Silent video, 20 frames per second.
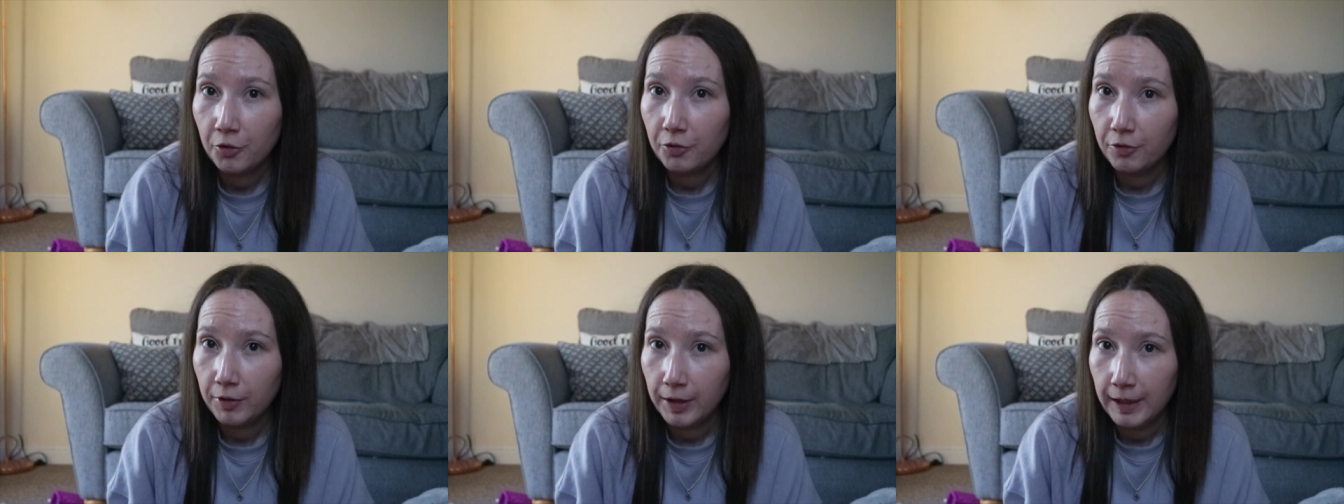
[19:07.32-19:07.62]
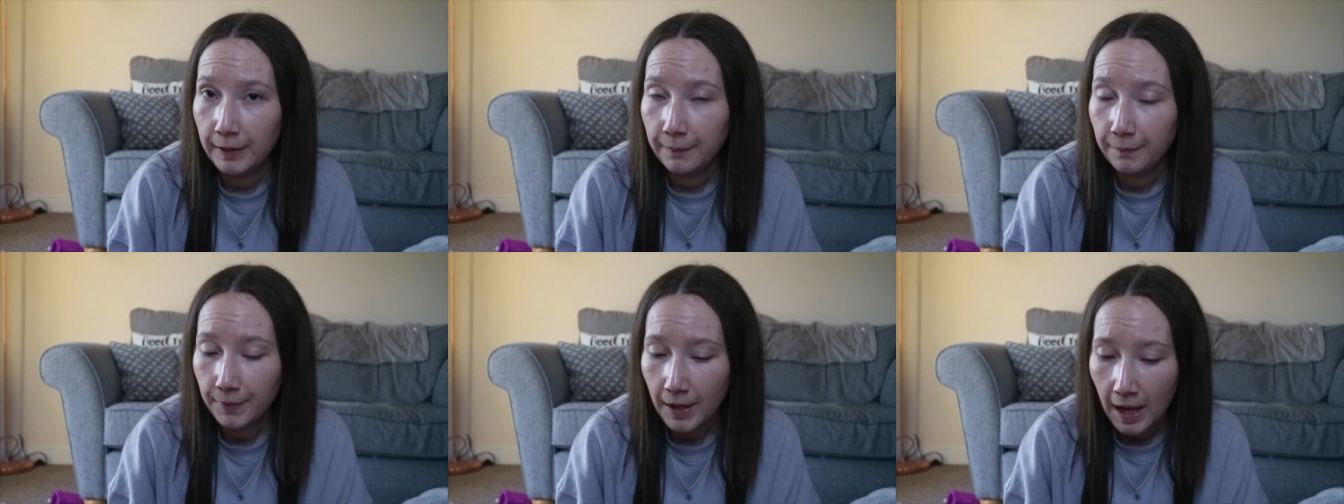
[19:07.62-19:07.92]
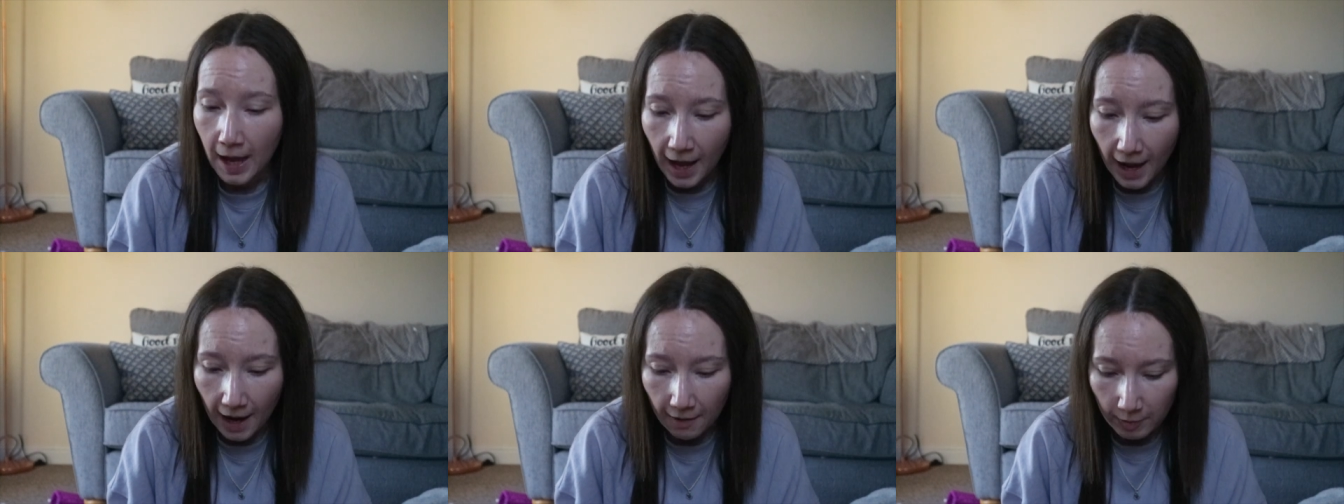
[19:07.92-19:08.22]
cream,
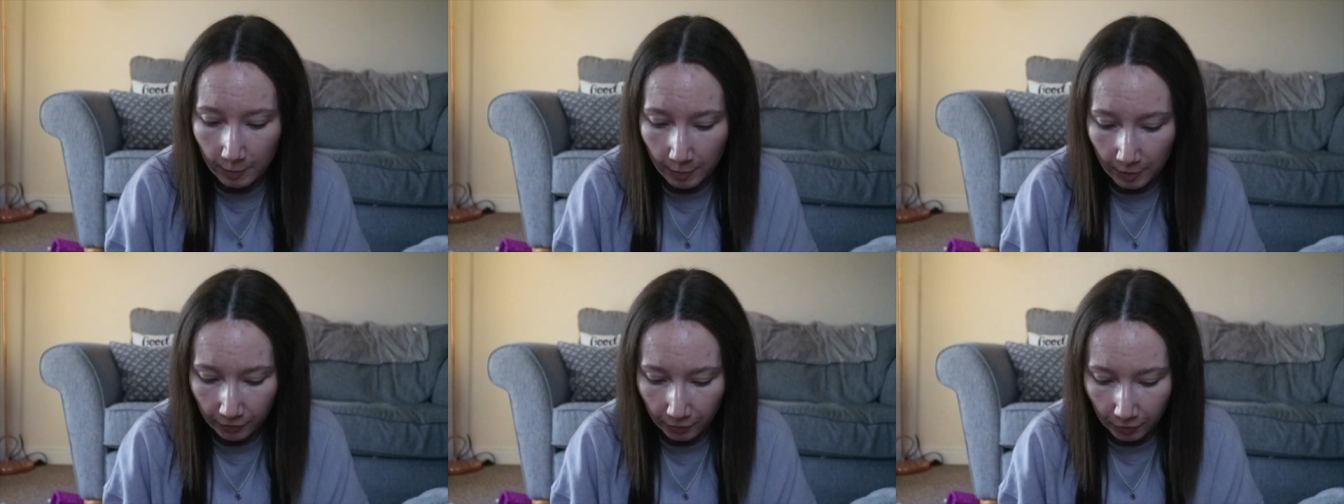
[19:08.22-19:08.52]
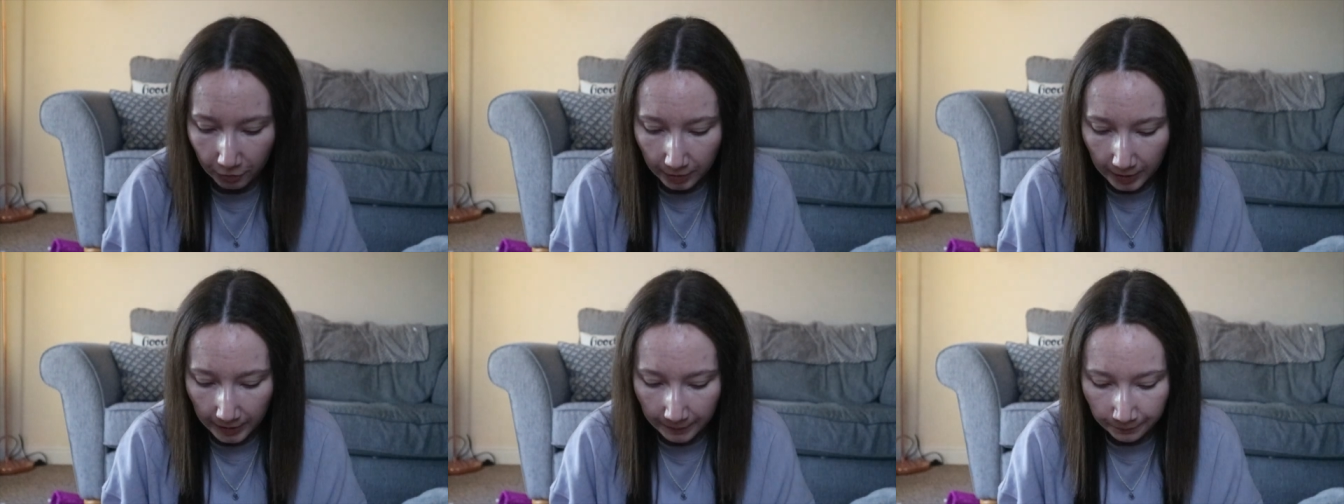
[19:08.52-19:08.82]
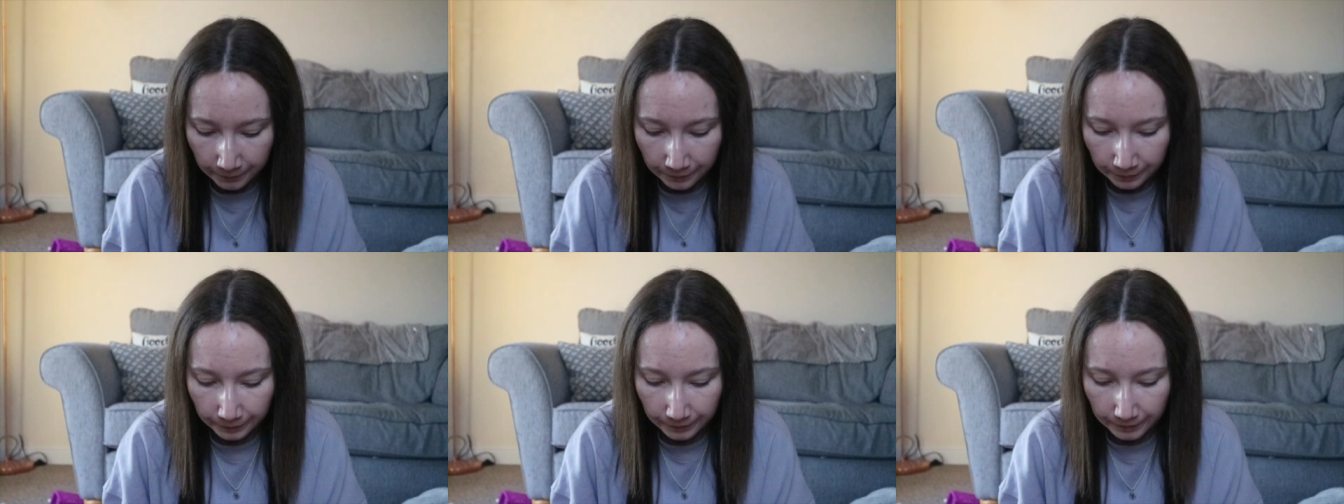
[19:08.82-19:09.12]
hair removal cream,